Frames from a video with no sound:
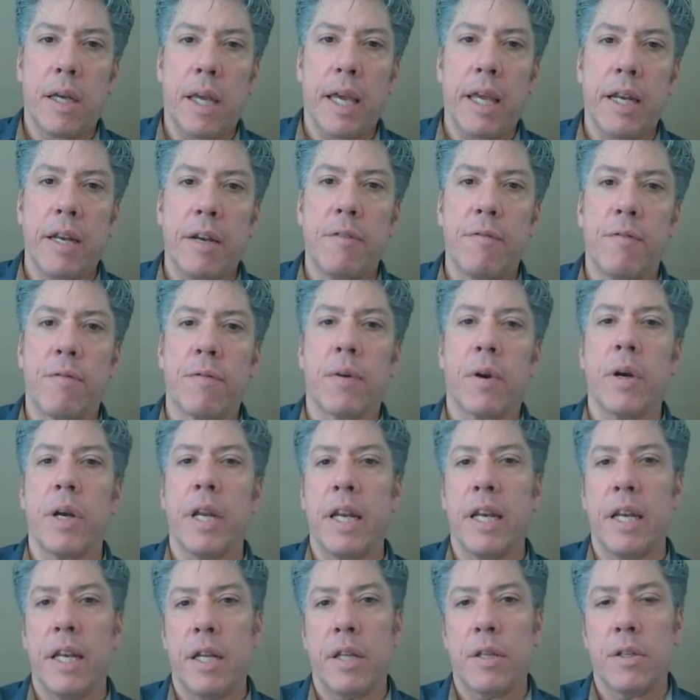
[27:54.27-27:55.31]
an
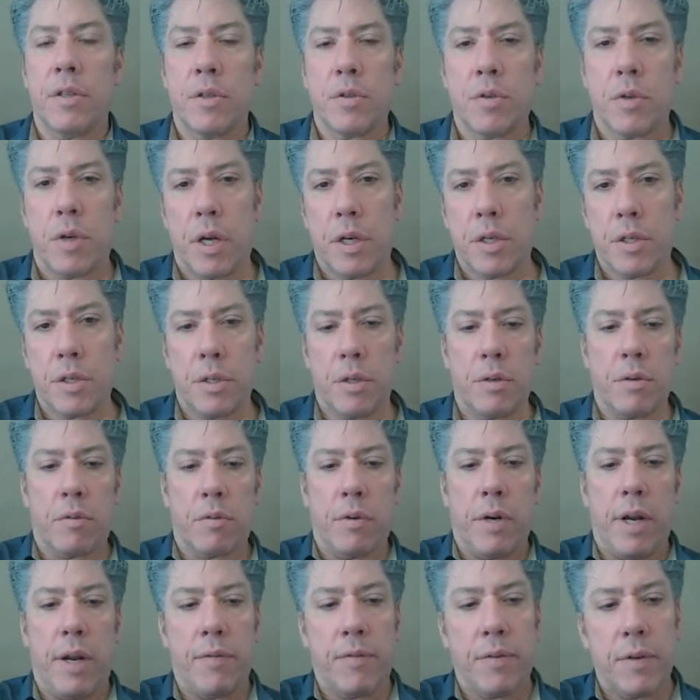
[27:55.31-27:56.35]
inverting instruction
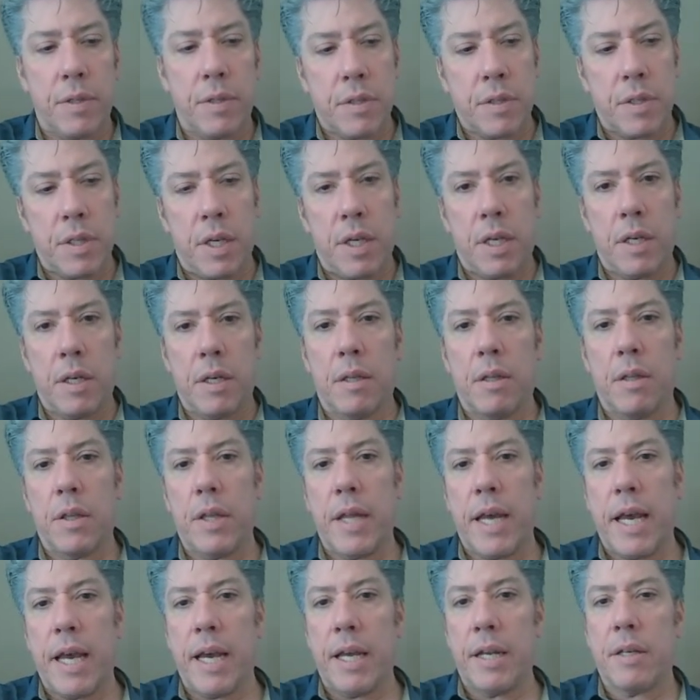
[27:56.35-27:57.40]
referencing
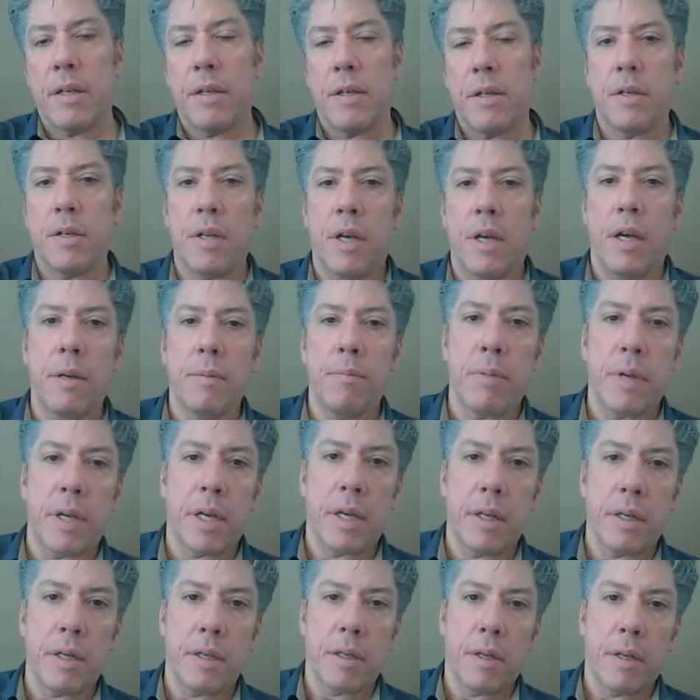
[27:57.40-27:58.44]
that done
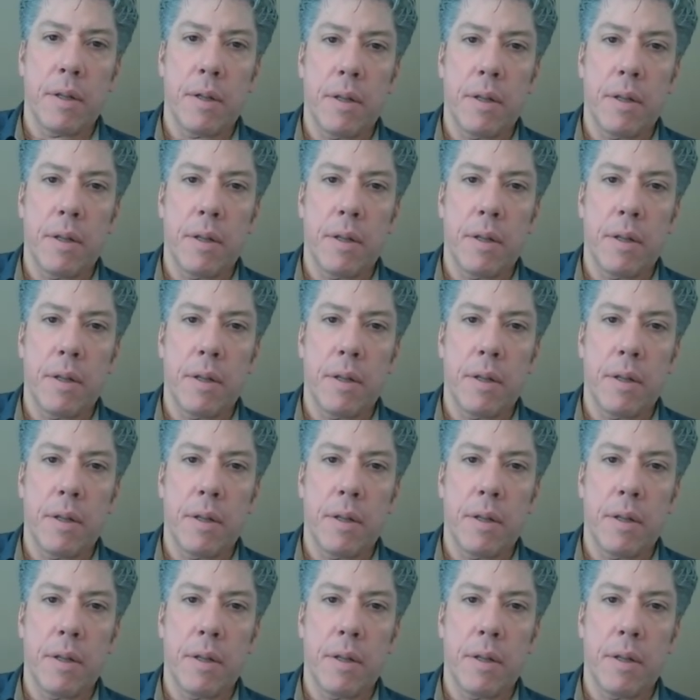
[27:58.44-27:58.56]
bit